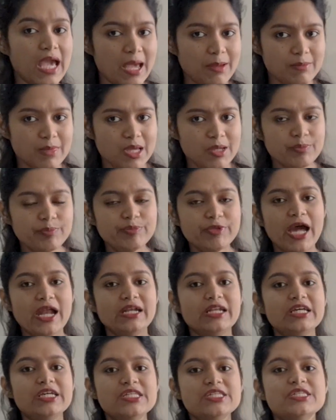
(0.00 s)
MM
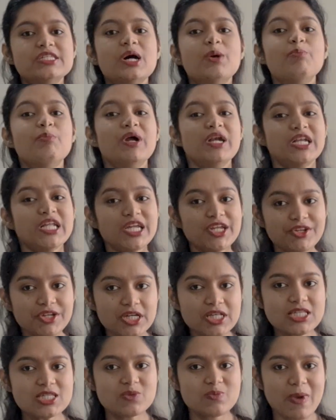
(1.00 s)
that is the
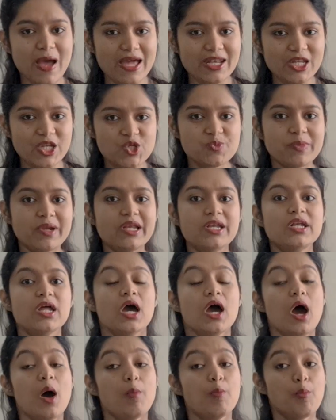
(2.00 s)
materials management
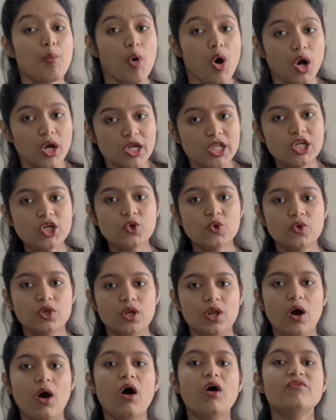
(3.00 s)

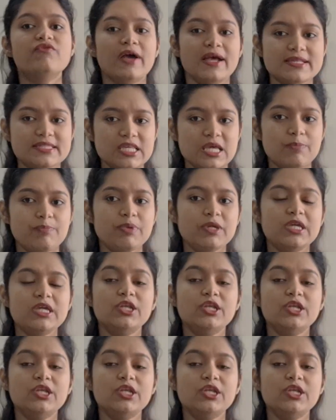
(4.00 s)
module of SAP